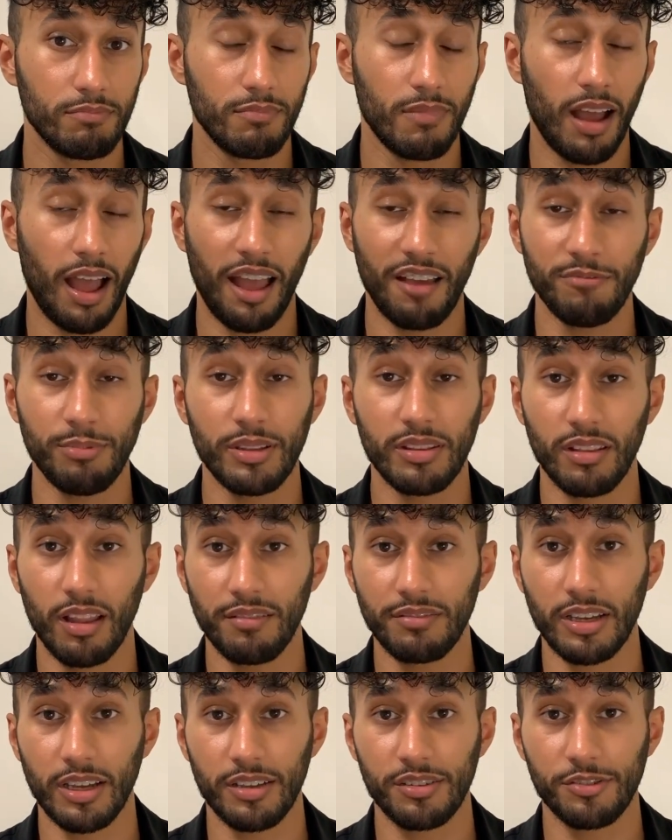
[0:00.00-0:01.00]
I've been
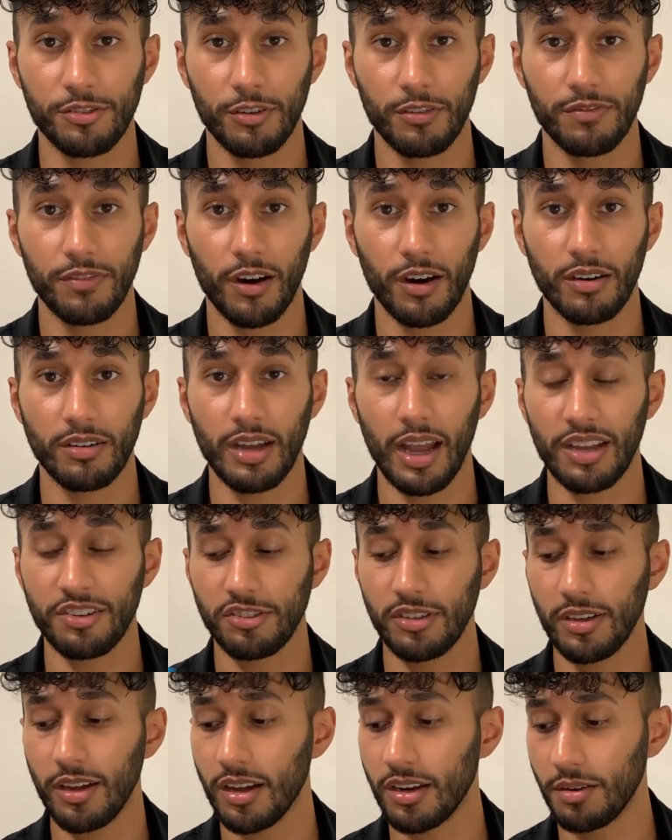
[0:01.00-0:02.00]
loving it so far. I actually
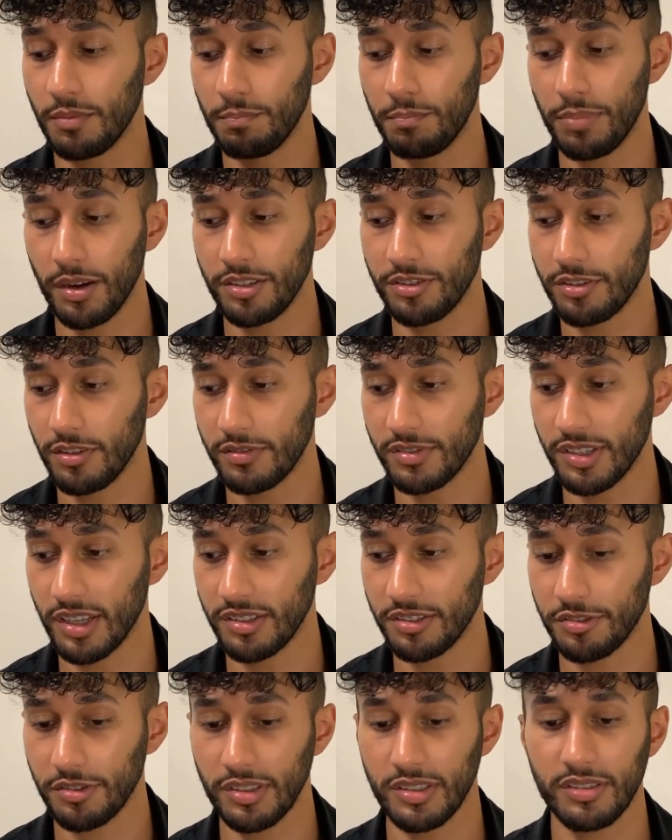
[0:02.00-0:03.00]
got a bunch of
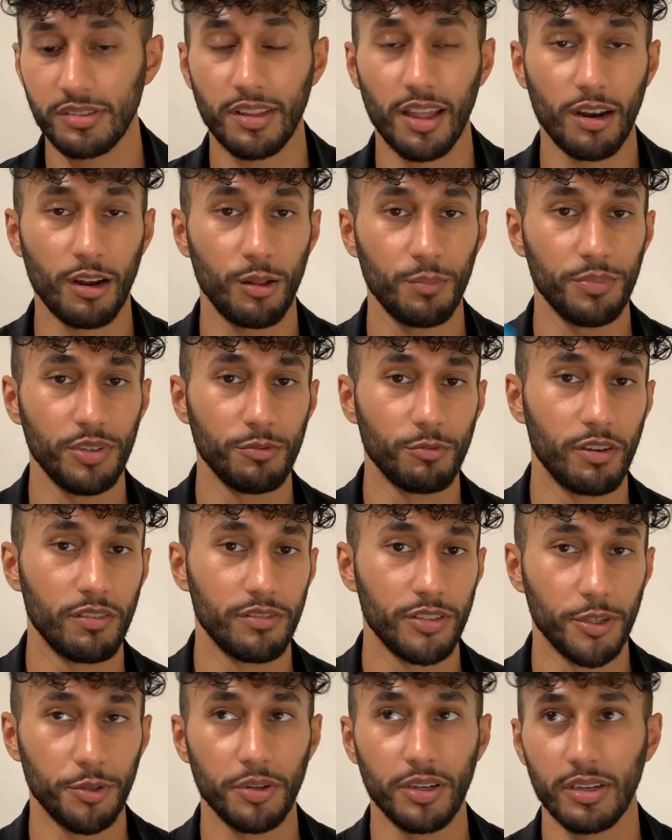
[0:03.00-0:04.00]
sunscreens that I'll be
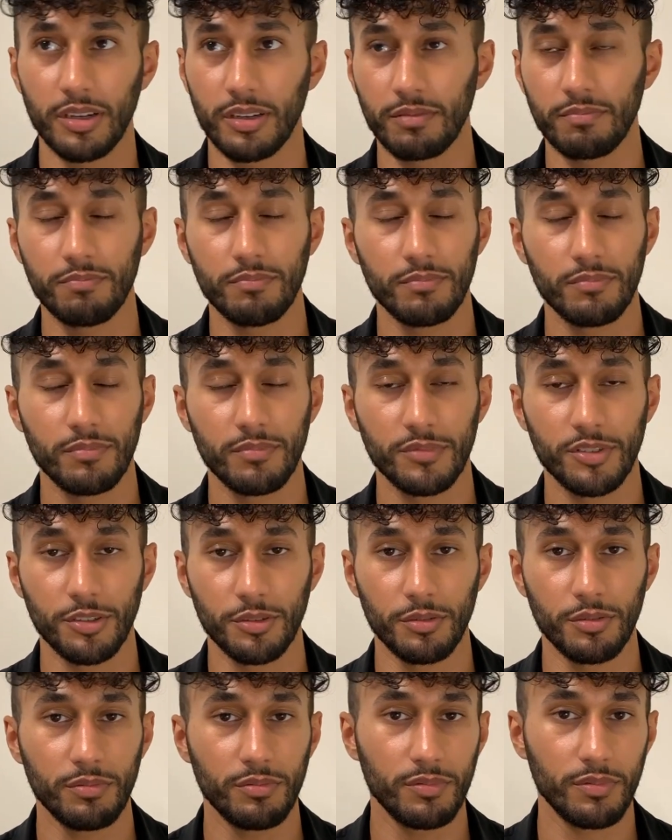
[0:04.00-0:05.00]
reviewing
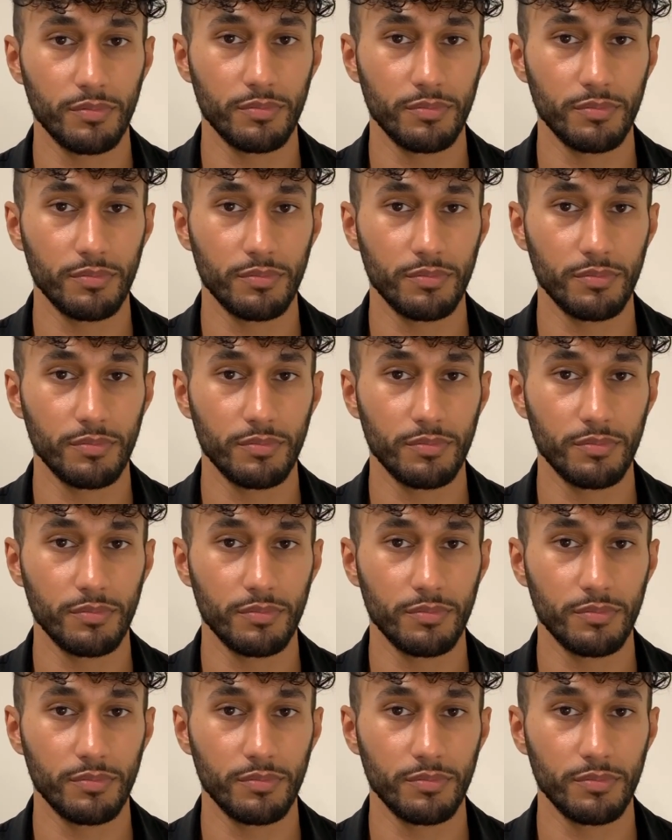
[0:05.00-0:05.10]
too.